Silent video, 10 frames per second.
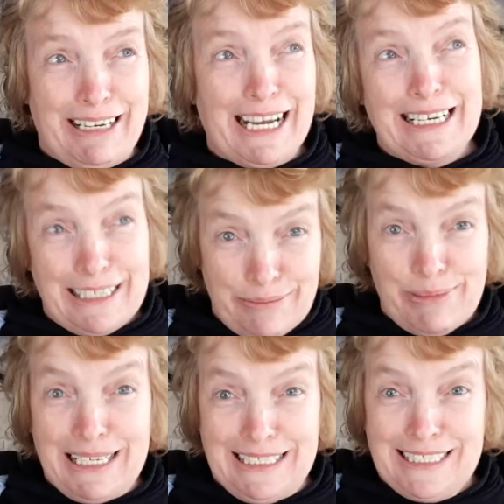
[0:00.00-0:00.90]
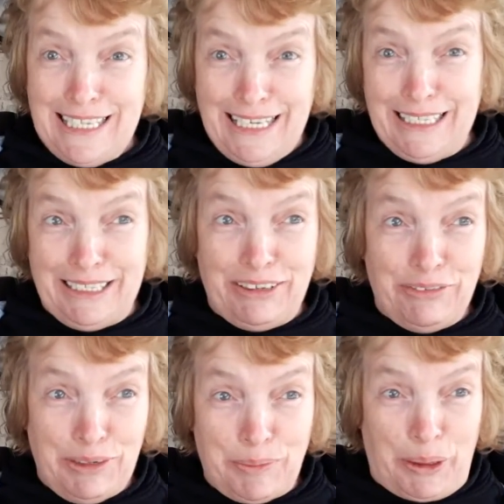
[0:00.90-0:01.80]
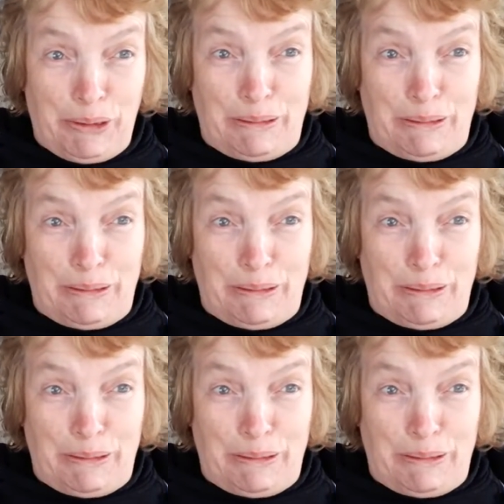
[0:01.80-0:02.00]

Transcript: getting your mast taken off your boat.